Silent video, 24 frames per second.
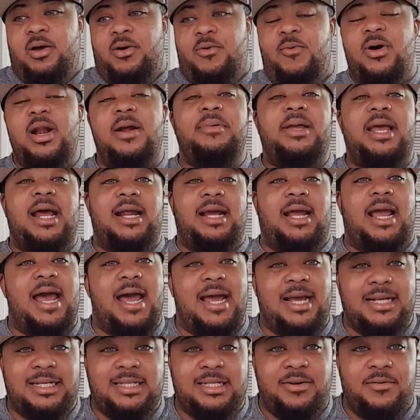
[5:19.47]
What I'm getting
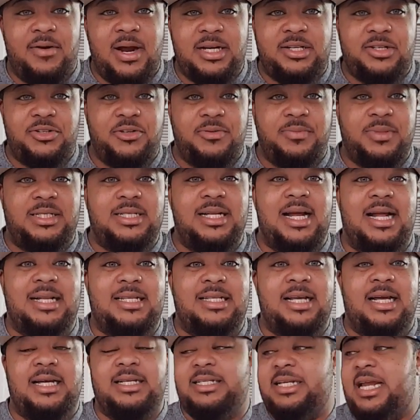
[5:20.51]
at is the restroom is
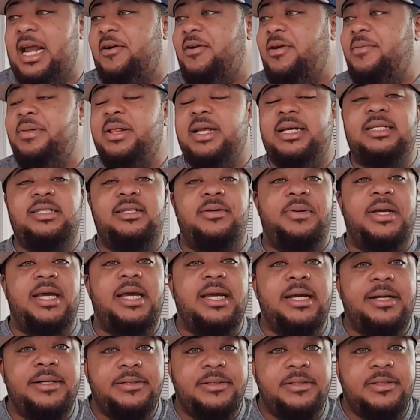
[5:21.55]
not a scary place to
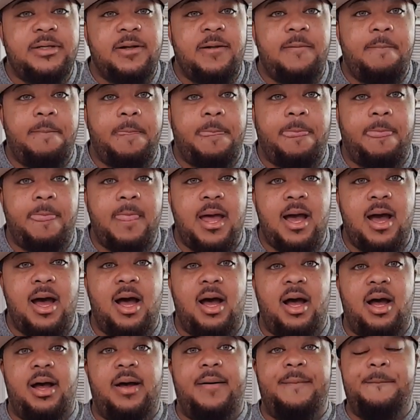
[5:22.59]
be.
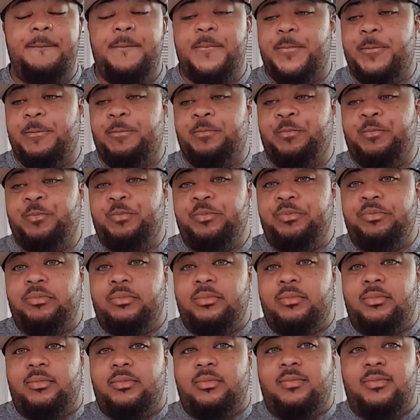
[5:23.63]

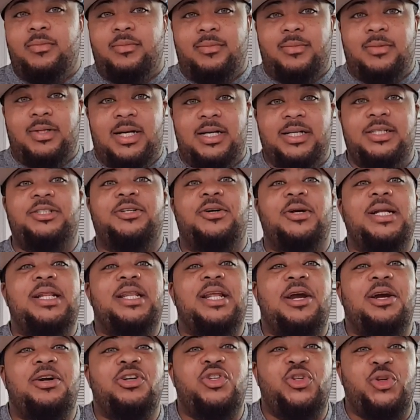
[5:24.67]
Because you're in
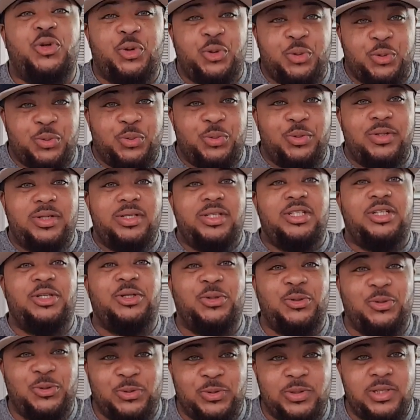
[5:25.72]
there to
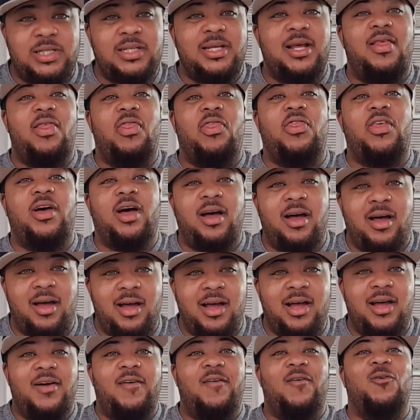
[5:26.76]
use the
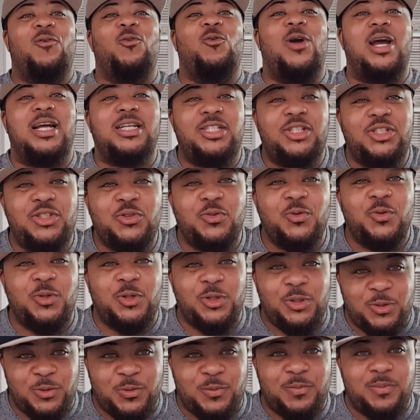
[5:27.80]

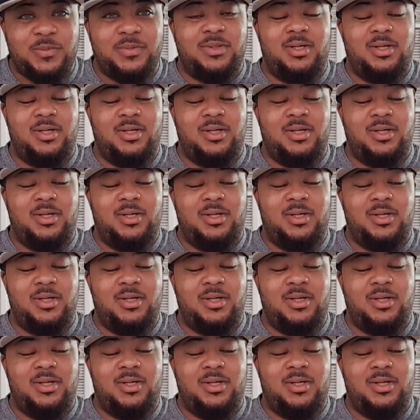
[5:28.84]
restroom.